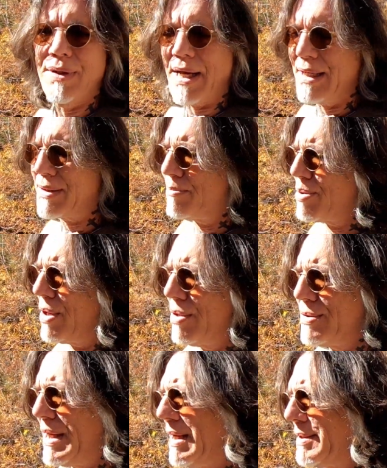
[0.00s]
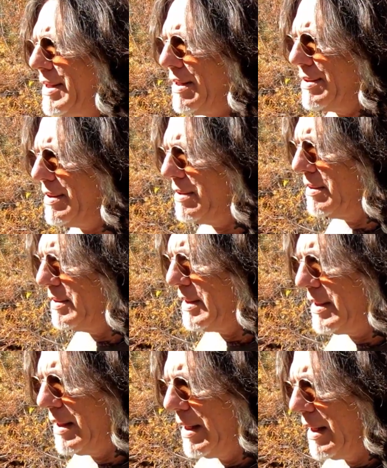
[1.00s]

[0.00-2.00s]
We got some pros out there too, and